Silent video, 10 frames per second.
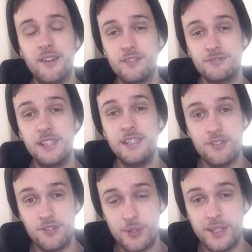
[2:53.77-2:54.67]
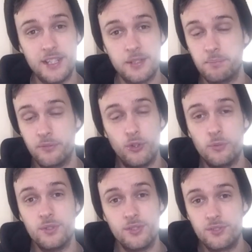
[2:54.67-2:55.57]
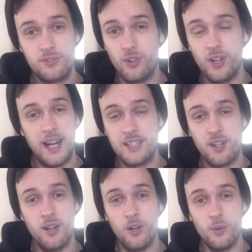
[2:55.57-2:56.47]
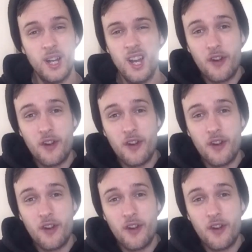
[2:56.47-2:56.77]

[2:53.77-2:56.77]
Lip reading: and I really enjoyed his performance as a whole.